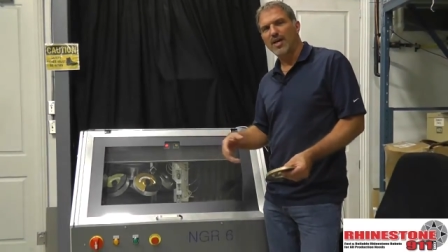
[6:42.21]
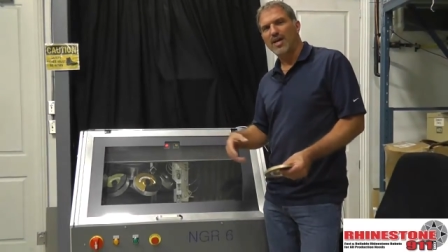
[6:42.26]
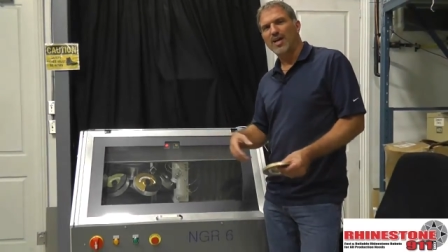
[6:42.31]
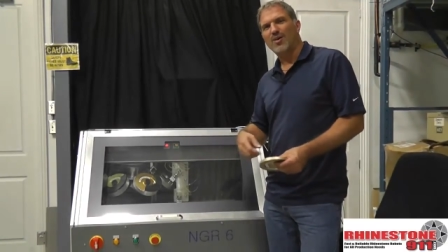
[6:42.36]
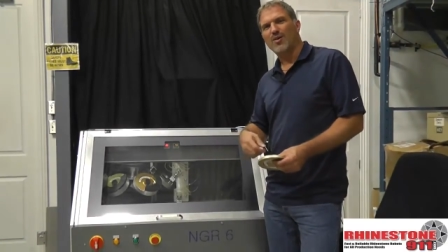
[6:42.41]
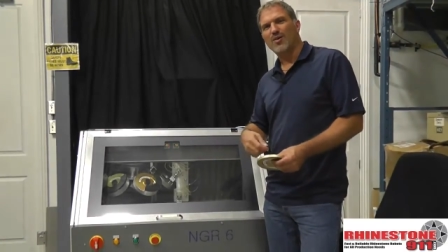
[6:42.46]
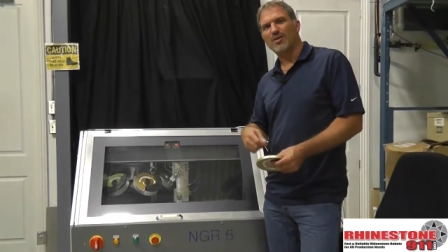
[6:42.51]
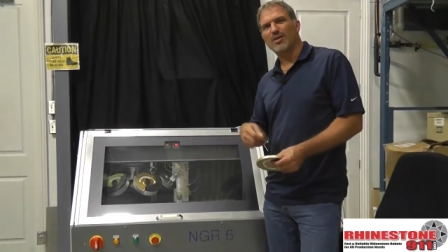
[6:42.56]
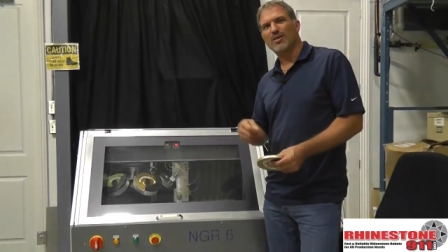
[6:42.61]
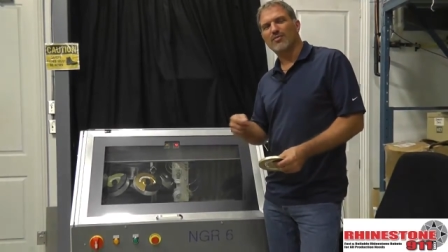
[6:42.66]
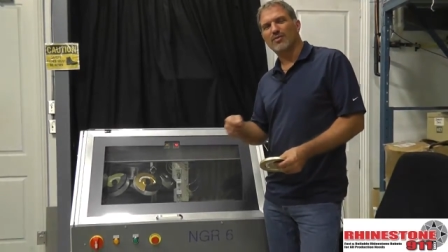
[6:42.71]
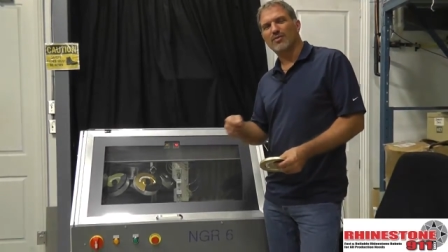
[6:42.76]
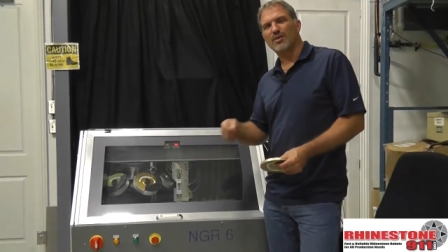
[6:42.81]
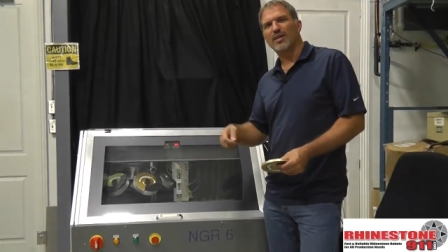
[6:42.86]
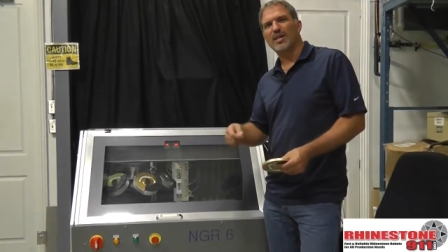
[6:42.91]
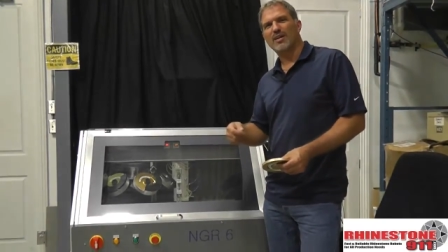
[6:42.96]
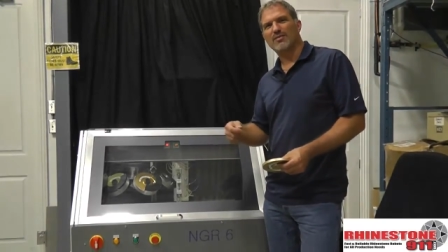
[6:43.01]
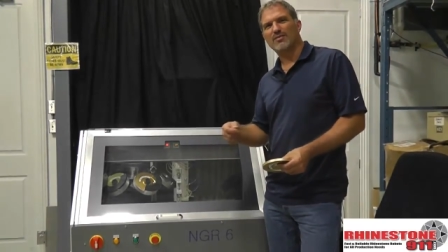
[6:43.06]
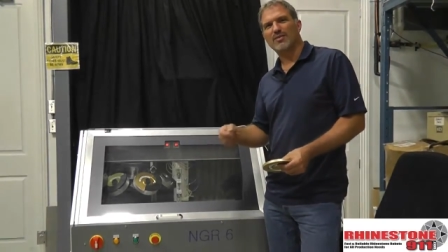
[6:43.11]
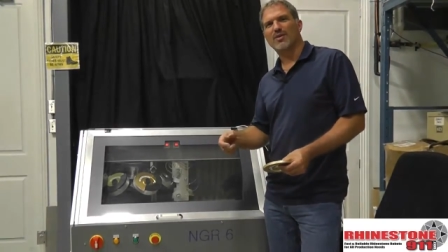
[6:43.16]
only for you
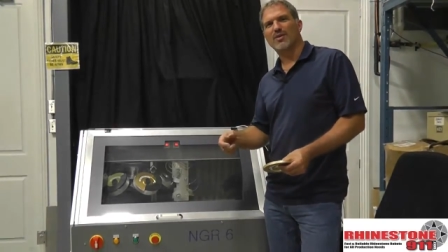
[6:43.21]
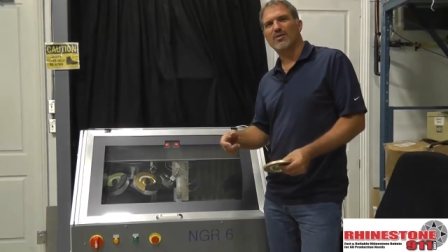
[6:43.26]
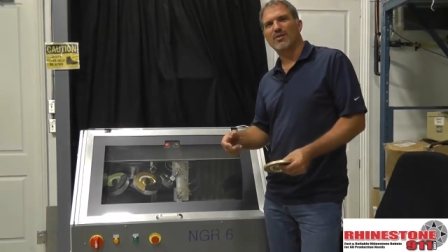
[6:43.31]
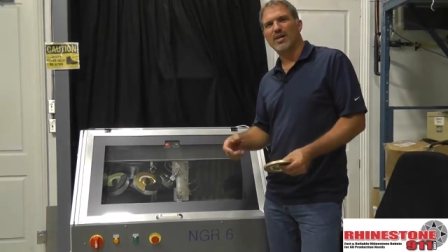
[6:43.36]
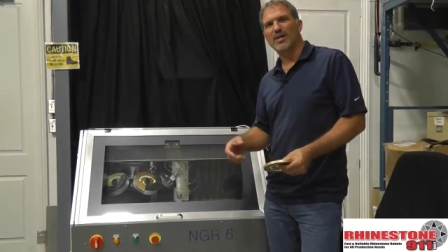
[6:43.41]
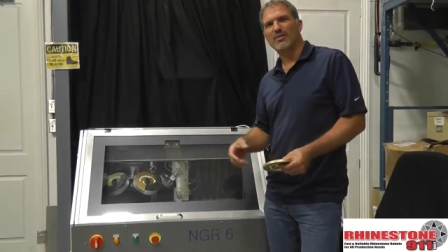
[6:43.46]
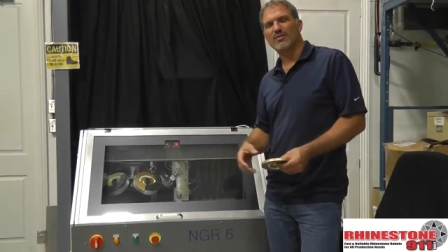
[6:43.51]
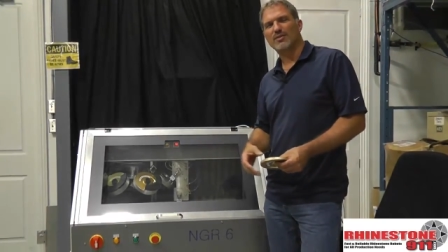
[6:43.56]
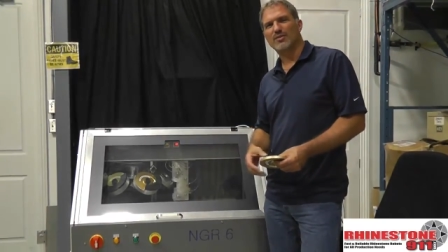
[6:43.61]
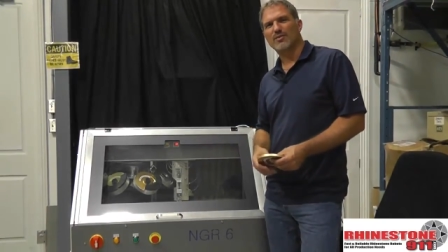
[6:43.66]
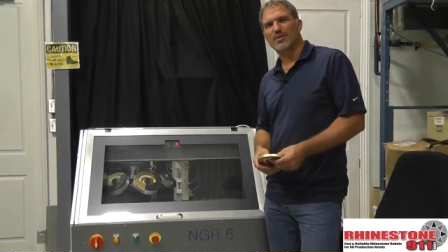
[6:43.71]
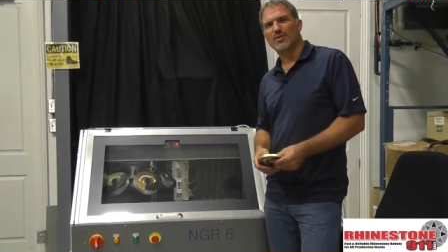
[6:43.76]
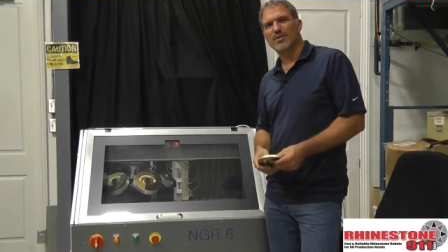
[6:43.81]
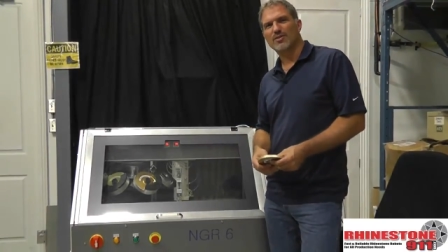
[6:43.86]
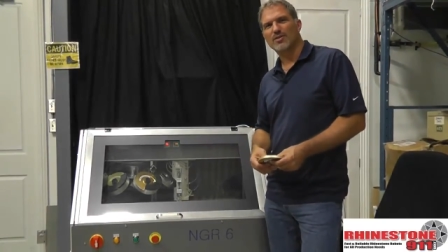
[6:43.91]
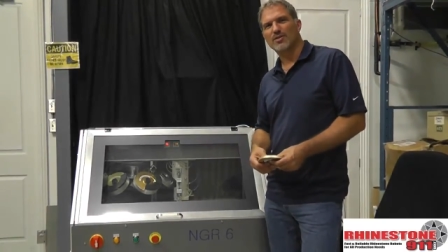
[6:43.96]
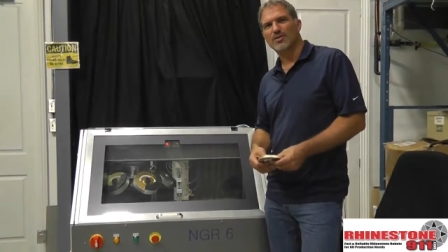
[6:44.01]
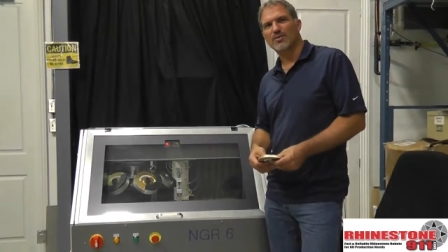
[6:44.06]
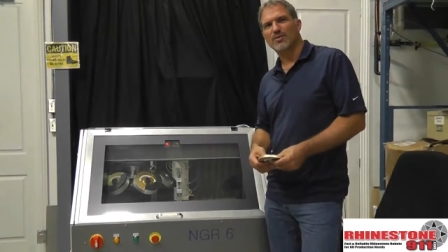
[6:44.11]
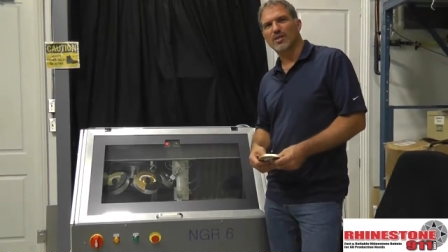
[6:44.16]
to have to go
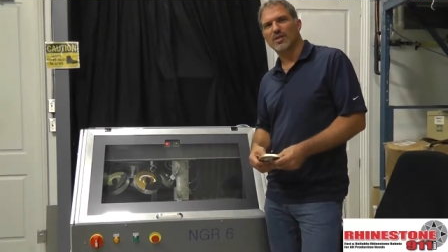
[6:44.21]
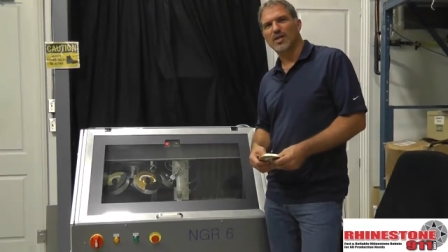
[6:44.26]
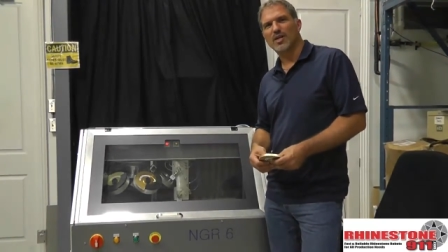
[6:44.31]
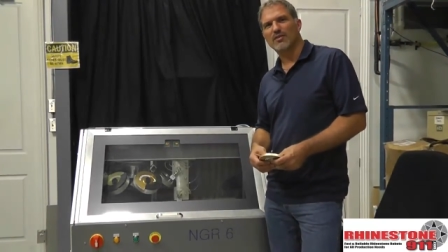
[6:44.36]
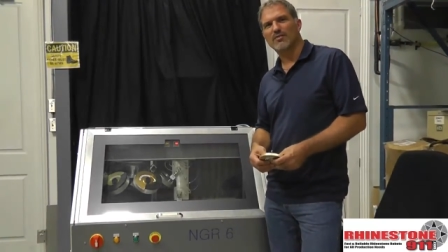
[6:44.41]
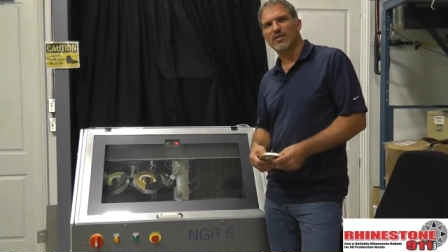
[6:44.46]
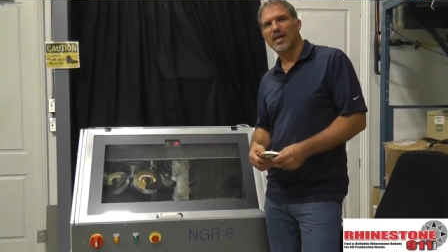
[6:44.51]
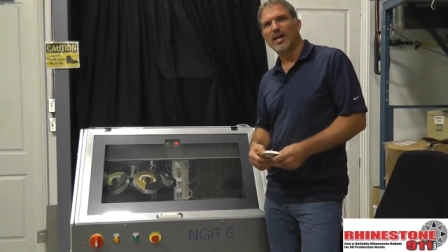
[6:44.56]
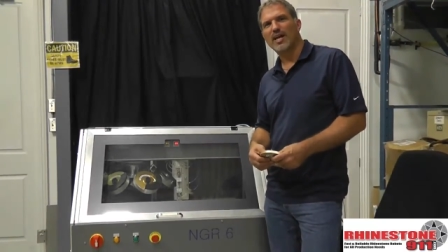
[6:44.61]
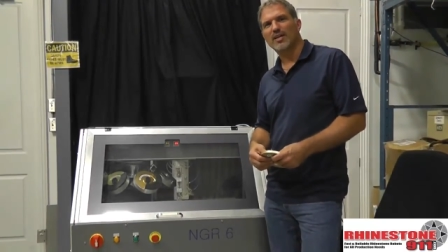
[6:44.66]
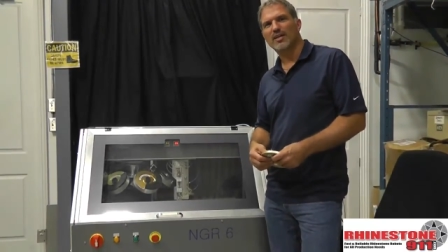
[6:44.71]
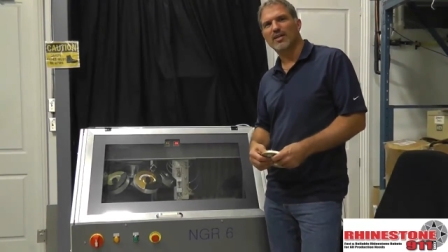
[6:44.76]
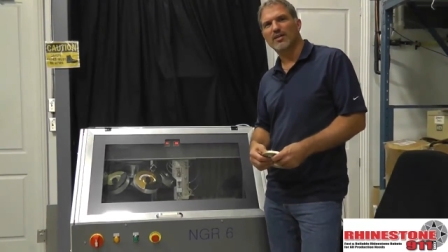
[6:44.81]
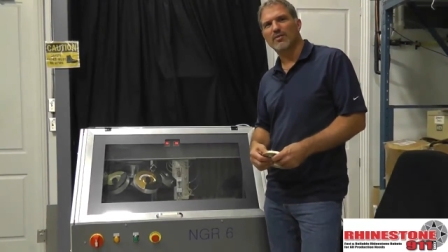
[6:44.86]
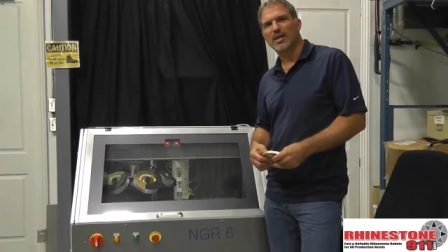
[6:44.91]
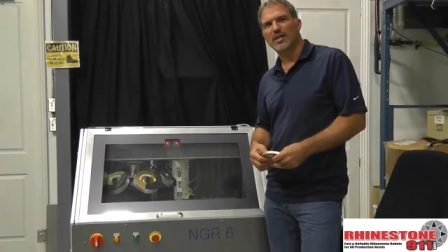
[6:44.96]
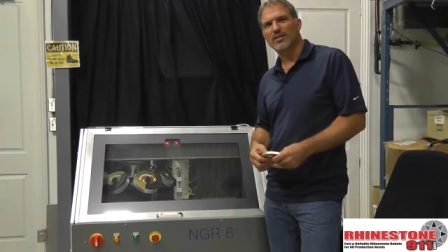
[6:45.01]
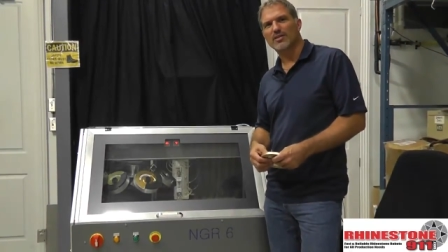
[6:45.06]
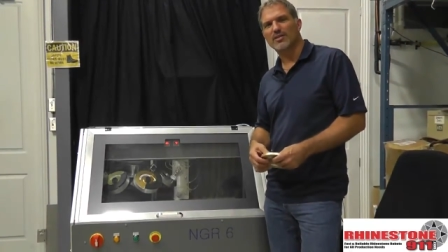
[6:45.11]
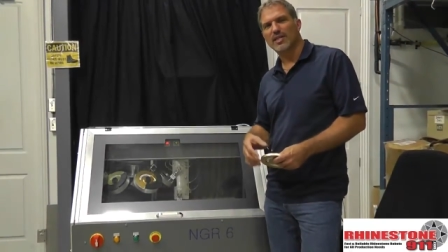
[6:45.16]
afterwards and do a lot of hand
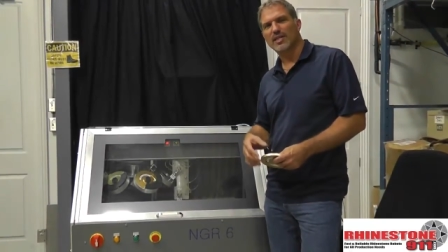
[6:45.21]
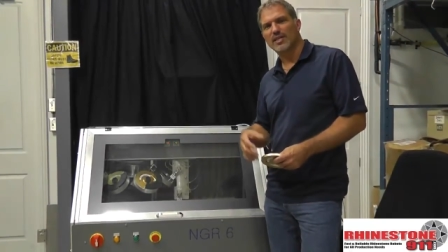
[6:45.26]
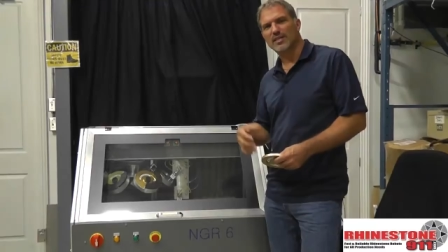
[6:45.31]
correction.